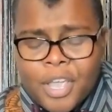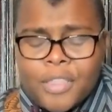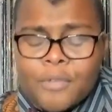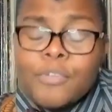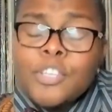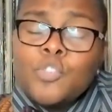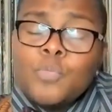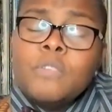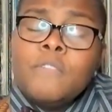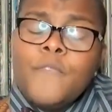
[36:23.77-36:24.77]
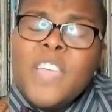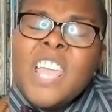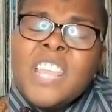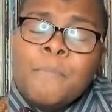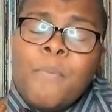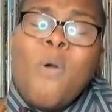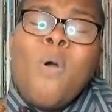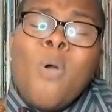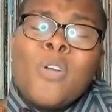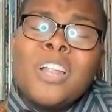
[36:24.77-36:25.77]
The rich would feed the
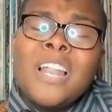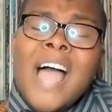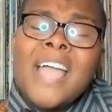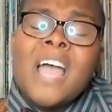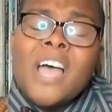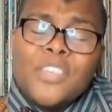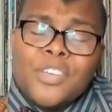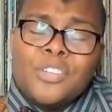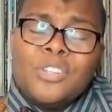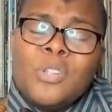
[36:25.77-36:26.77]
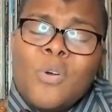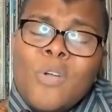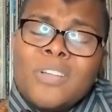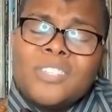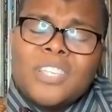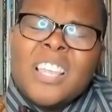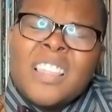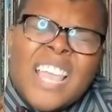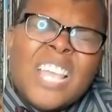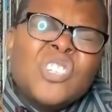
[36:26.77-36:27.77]
poor like the good Lord said
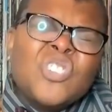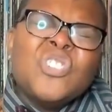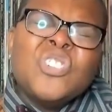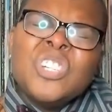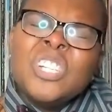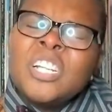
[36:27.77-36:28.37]
they should.